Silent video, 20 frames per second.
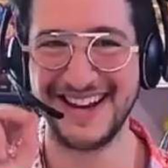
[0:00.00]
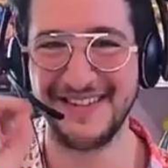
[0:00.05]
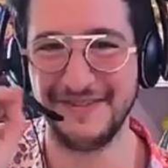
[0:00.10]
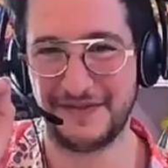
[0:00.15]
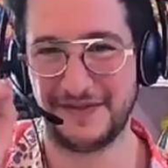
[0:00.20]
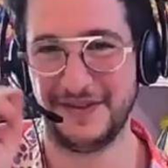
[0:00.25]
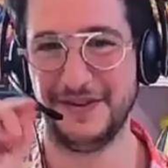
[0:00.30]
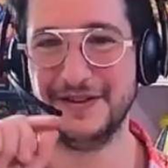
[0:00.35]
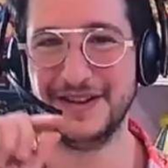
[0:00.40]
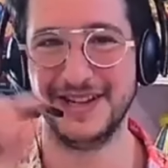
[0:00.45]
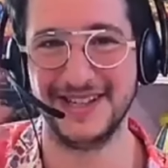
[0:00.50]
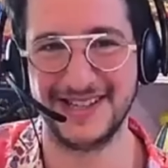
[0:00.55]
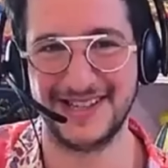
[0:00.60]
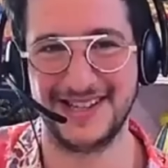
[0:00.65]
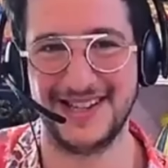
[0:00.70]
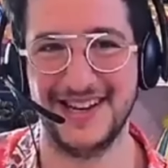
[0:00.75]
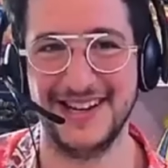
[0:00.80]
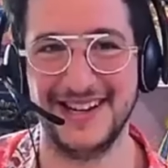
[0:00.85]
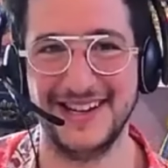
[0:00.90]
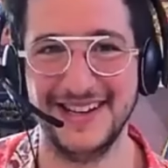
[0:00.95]
that
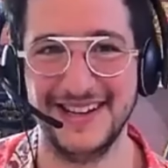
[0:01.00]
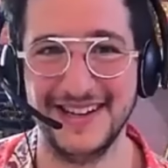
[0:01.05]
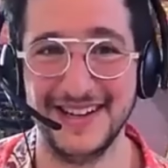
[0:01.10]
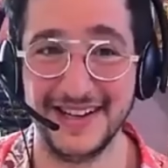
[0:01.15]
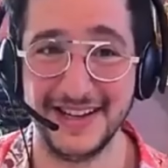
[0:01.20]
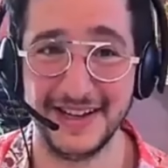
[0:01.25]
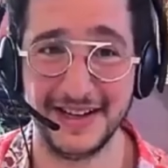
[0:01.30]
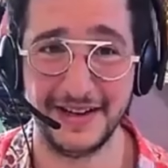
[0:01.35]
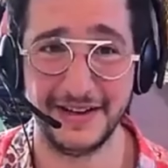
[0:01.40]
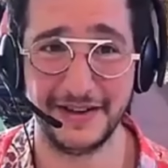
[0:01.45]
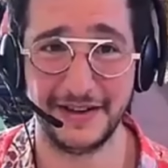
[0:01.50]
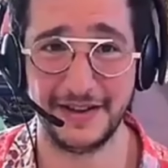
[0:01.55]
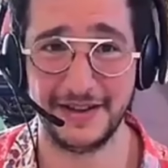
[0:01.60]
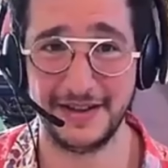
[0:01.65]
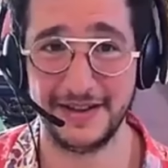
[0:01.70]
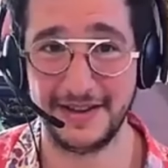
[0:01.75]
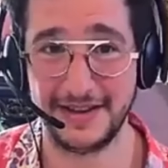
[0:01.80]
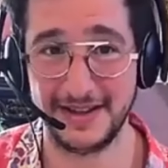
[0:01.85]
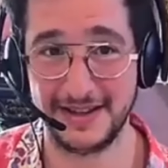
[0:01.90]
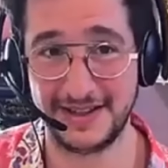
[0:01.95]
influenced the
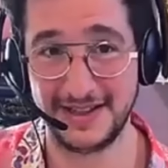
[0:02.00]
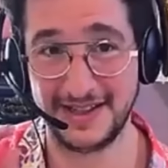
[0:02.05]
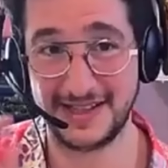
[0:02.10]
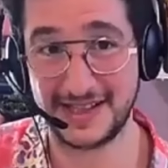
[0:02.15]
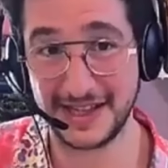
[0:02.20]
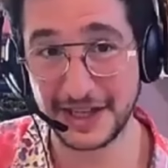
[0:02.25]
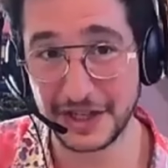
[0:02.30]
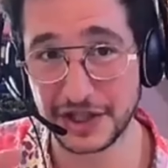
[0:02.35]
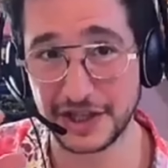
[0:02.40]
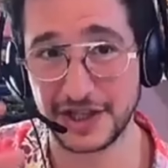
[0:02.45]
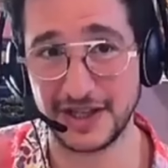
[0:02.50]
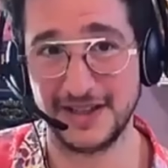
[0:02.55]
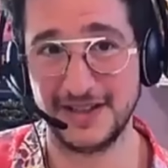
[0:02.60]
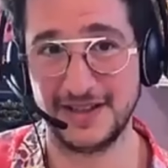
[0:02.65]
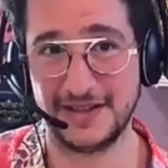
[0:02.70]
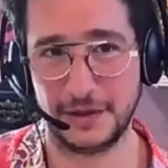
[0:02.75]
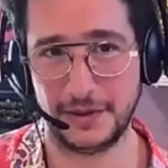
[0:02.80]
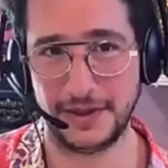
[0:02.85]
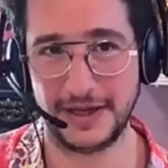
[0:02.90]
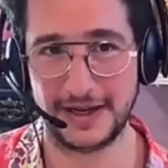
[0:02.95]

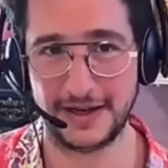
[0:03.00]
decision